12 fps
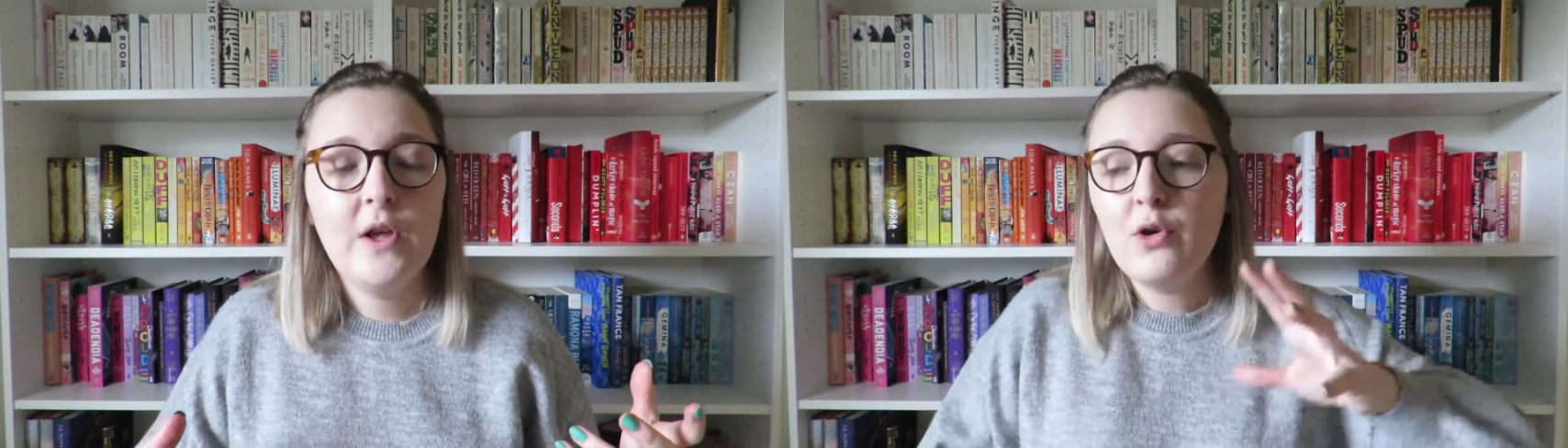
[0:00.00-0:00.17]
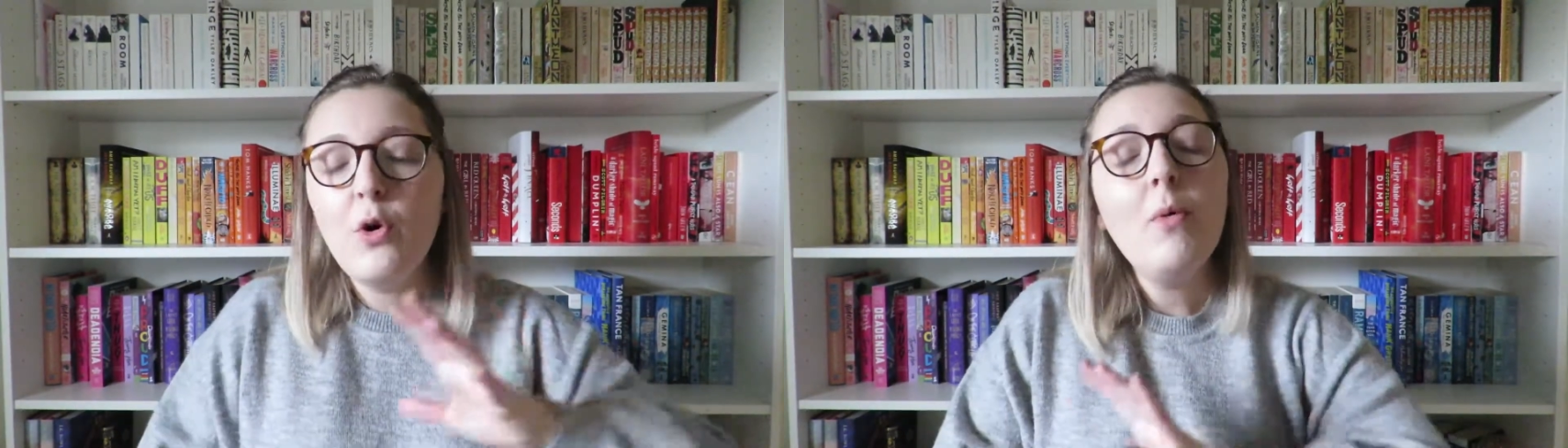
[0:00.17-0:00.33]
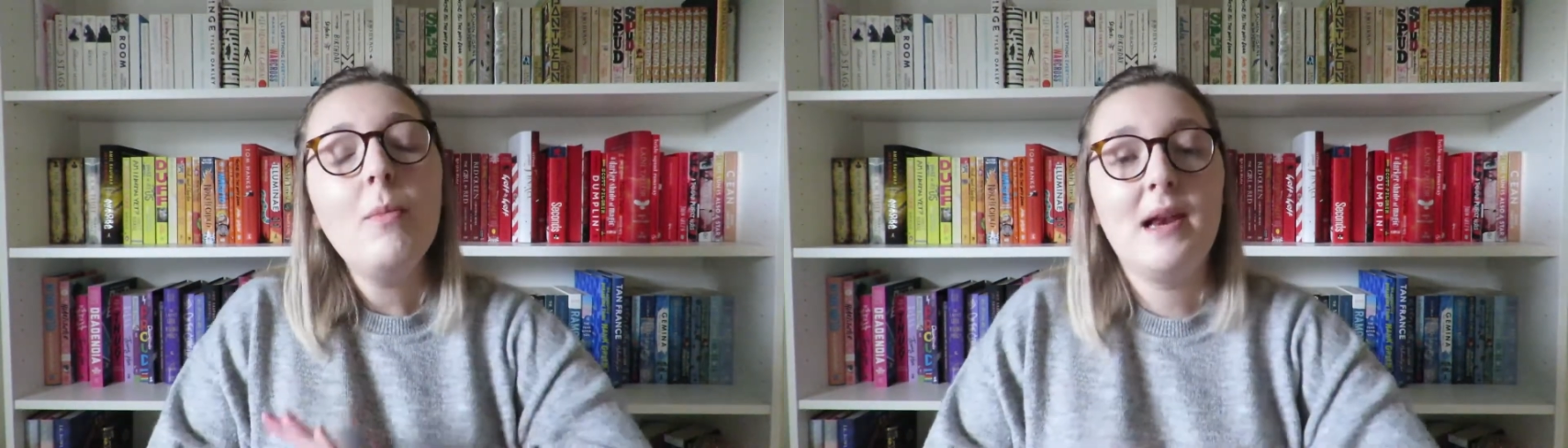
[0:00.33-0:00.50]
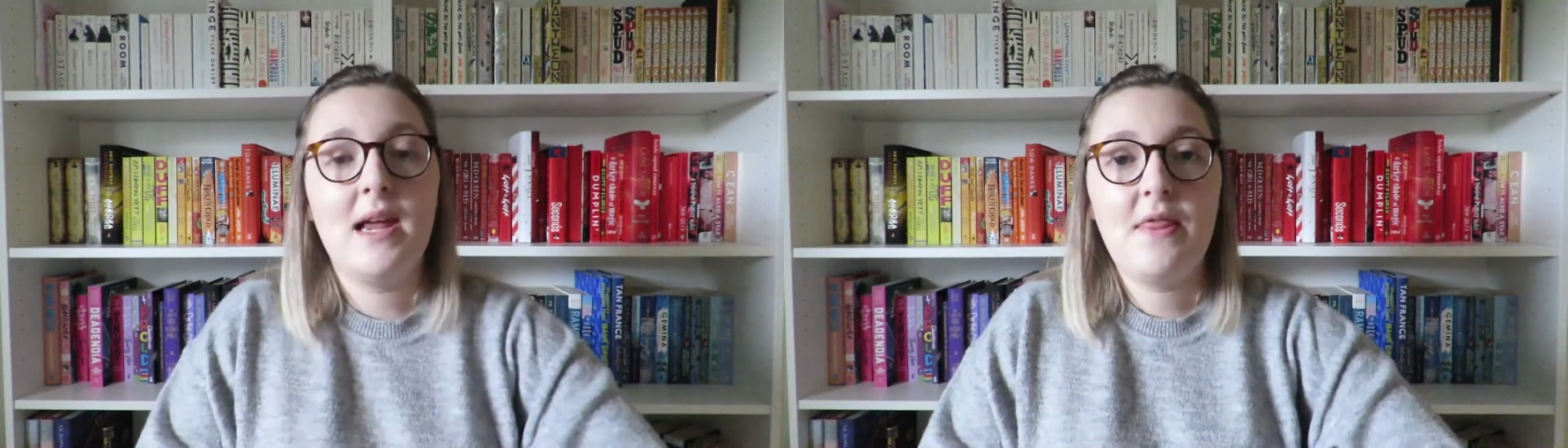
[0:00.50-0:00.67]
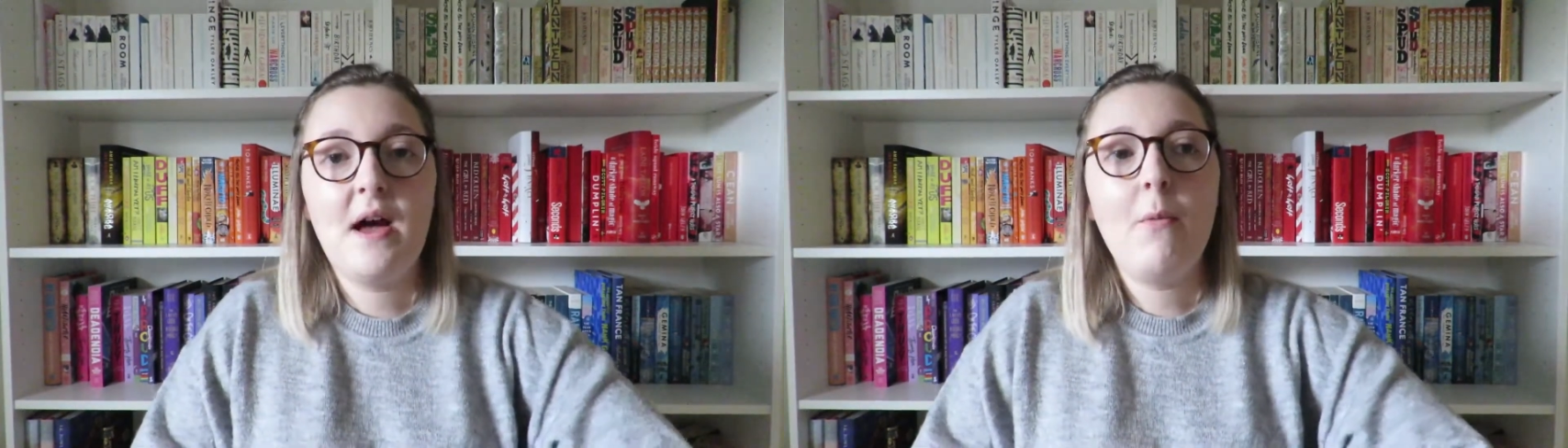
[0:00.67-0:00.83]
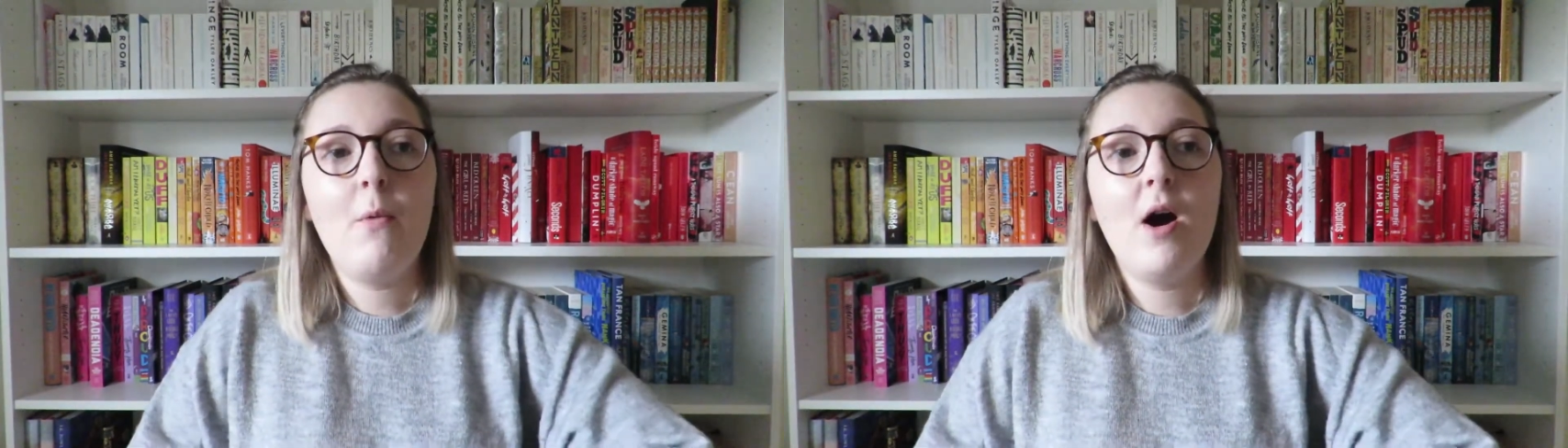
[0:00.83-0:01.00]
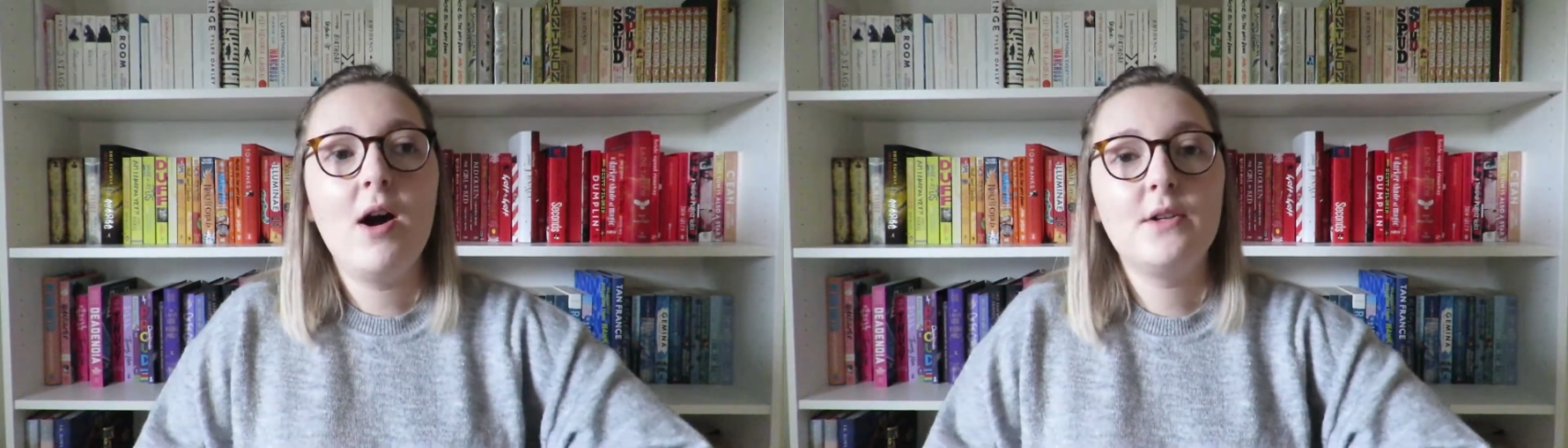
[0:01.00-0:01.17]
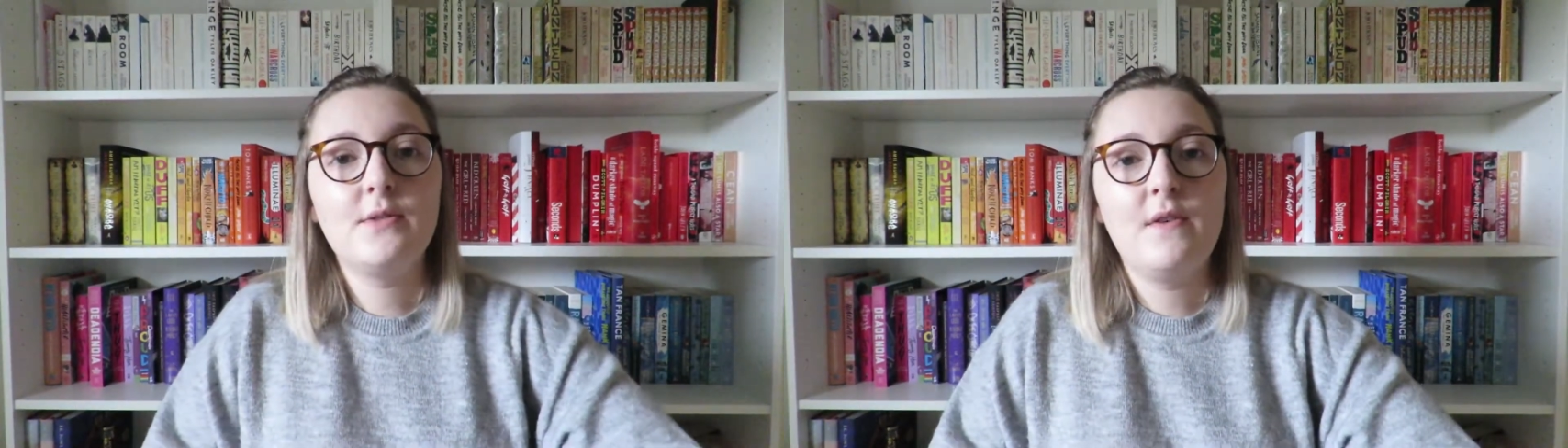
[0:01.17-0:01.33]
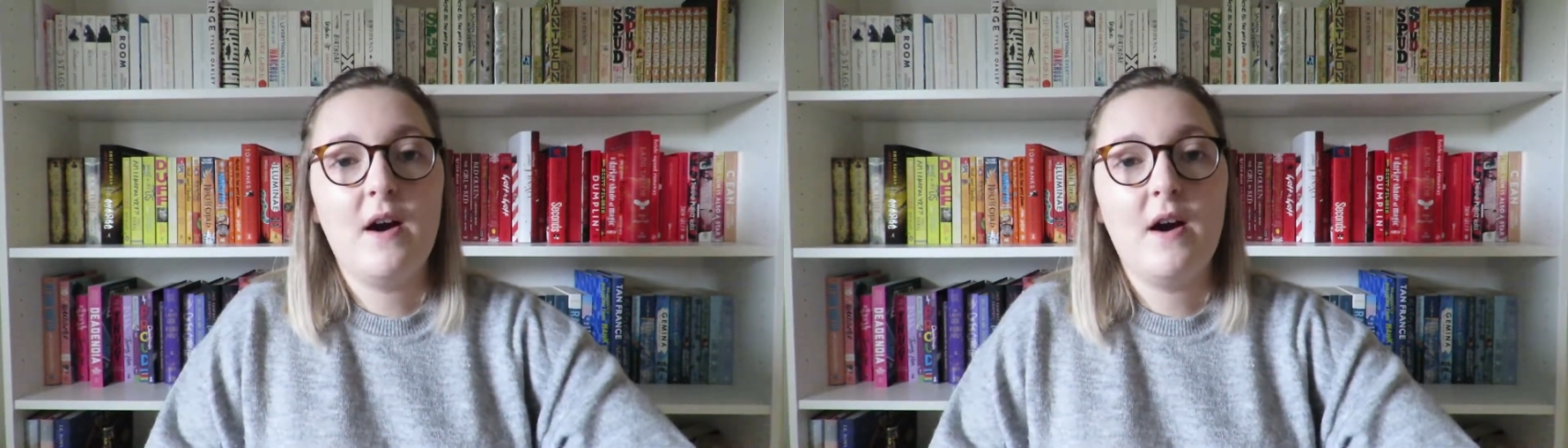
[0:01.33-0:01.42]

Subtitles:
Normally that works